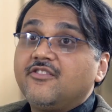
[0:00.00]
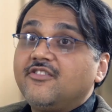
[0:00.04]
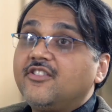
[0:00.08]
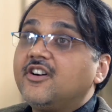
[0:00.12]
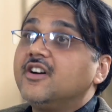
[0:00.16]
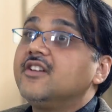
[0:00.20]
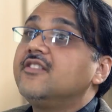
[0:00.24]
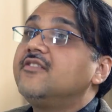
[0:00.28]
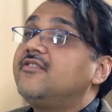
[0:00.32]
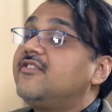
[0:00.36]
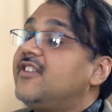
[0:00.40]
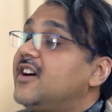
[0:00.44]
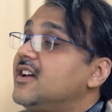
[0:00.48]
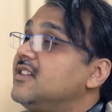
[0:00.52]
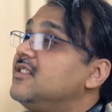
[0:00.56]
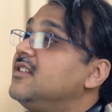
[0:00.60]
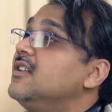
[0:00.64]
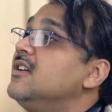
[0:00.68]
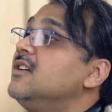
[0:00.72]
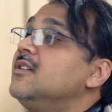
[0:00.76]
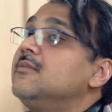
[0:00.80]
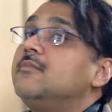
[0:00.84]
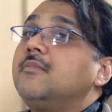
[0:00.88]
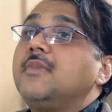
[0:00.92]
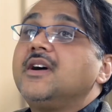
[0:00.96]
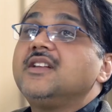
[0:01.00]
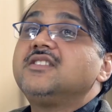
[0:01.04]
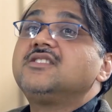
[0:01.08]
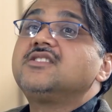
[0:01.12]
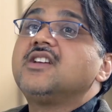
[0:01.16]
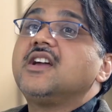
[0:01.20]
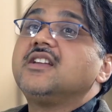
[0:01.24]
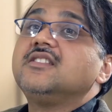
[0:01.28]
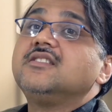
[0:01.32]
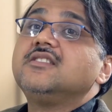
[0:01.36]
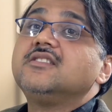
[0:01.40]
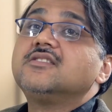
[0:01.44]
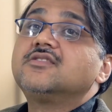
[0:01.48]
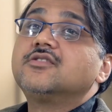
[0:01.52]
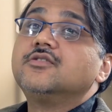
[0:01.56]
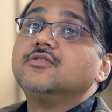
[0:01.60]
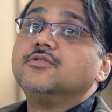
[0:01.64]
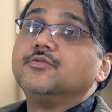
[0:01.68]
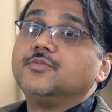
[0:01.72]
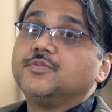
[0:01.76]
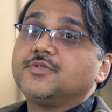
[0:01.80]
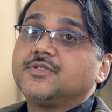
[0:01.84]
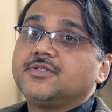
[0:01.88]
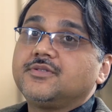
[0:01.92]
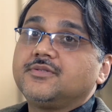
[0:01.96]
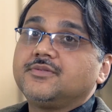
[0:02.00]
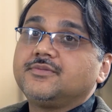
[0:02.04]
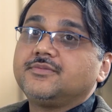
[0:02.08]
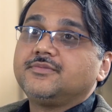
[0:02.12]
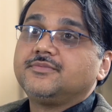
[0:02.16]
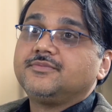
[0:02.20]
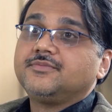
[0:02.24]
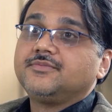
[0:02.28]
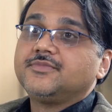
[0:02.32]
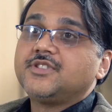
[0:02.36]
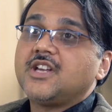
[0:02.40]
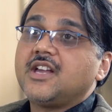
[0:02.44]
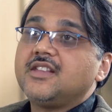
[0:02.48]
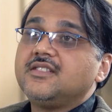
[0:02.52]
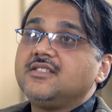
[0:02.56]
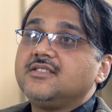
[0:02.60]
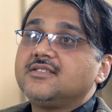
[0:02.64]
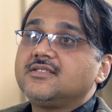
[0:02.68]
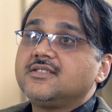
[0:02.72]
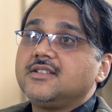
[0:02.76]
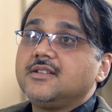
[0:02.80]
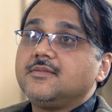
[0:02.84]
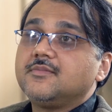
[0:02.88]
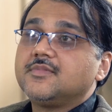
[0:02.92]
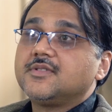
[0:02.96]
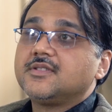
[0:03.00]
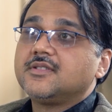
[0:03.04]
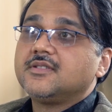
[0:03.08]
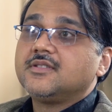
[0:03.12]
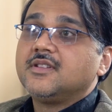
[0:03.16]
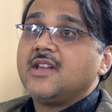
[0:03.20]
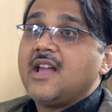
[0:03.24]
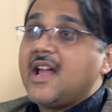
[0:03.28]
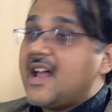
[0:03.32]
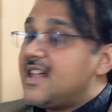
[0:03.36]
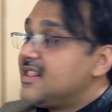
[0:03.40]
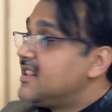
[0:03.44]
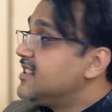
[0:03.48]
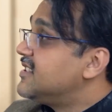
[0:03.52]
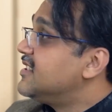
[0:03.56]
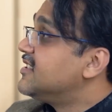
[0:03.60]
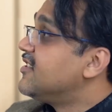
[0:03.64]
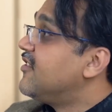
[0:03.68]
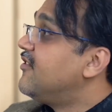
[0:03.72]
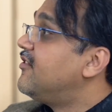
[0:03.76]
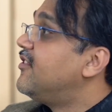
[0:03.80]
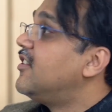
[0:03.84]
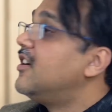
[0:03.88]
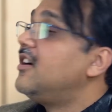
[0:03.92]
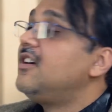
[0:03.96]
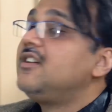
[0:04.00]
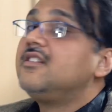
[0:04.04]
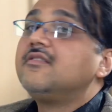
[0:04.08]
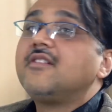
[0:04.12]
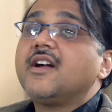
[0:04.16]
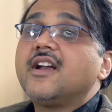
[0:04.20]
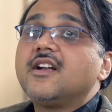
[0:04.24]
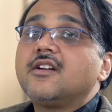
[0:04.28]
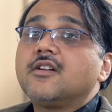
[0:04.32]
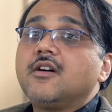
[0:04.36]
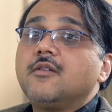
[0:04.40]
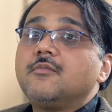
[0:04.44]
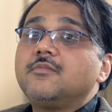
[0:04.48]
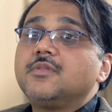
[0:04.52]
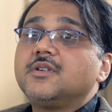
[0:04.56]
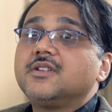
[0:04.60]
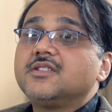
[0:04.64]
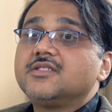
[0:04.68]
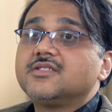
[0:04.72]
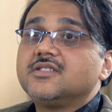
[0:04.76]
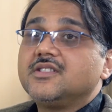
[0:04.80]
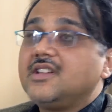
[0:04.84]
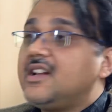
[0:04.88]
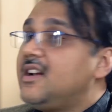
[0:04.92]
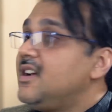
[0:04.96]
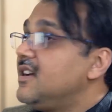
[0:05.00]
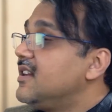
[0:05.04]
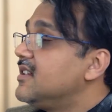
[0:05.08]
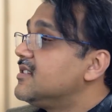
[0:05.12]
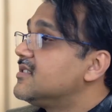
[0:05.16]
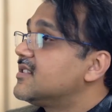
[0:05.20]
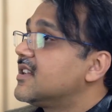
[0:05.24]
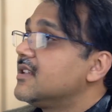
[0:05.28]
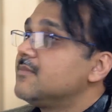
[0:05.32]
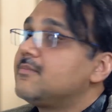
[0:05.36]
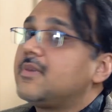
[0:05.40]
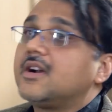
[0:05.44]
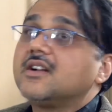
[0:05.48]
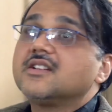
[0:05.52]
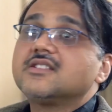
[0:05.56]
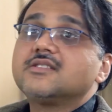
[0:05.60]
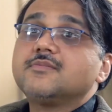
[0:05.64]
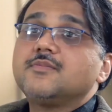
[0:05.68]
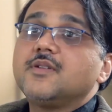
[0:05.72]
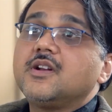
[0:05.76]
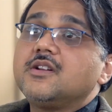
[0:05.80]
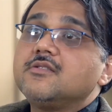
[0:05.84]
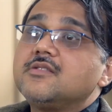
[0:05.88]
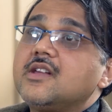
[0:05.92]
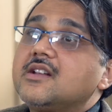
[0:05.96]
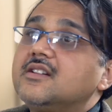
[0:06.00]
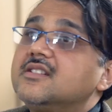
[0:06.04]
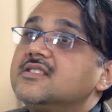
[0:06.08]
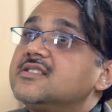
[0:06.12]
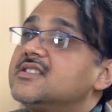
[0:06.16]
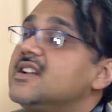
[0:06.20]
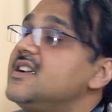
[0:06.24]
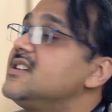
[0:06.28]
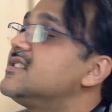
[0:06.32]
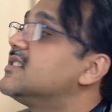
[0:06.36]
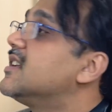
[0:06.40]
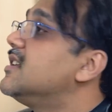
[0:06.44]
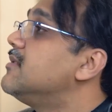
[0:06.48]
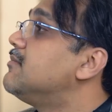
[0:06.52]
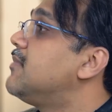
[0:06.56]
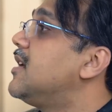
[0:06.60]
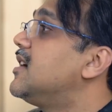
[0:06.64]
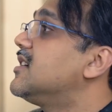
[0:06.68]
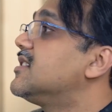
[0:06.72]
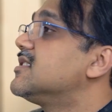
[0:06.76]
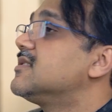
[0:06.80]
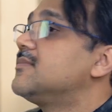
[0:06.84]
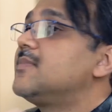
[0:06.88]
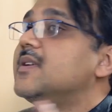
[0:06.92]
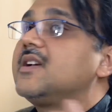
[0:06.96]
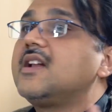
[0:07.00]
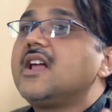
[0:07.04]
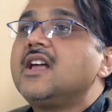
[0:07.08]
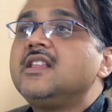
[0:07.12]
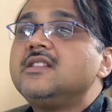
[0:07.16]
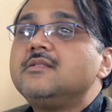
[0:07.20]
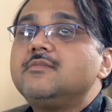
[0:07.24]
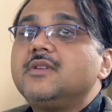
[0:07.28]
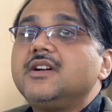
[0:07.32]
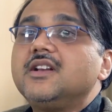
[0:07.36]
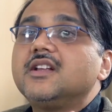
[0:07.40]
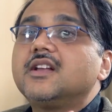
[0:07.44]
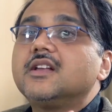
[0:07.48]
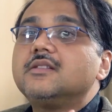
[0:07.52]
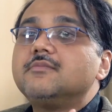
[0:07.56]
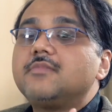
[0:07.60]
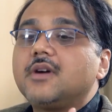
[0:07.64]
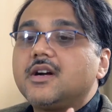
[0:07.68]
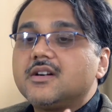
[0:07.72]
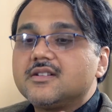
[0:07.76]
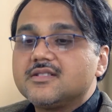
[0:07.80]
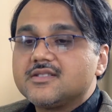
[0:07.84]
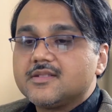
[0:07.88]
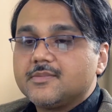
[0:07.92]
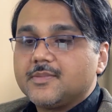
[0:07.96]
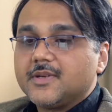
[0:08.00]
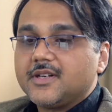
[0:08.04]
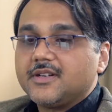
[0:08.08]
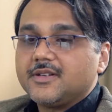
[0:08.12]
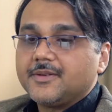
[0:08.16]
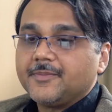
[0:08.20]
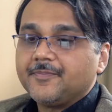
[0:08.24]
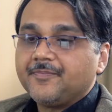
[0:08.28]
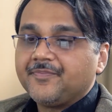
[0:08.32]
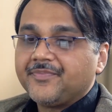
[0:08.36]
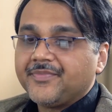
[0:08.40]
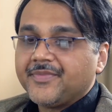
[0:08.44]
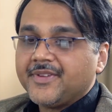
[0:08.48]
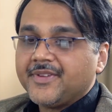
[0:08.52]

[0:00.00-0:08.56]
were won by Chinese groups, Chinese teams. And this is a worldwide competition. Indians can participate, United States can participate, anybody can participate.